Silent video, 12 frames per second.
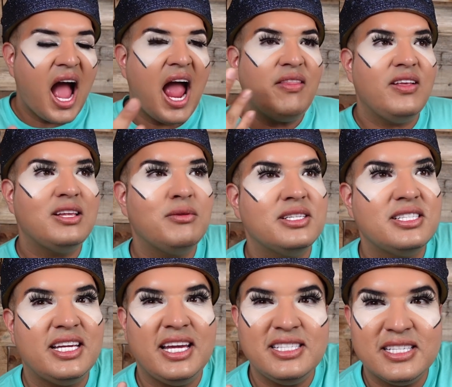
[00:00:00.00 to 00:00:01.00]
I think it's because
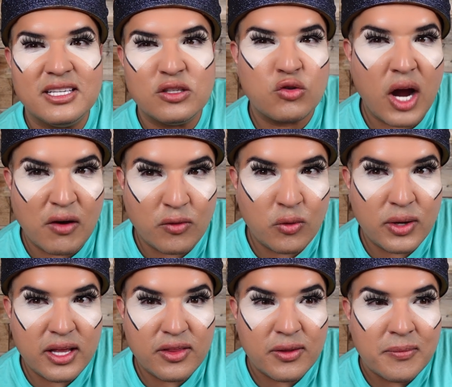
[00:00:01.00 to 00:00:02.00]
it's easy to travel
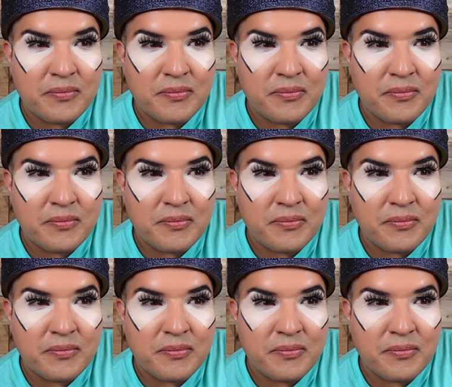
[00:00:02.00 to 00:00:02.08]
with.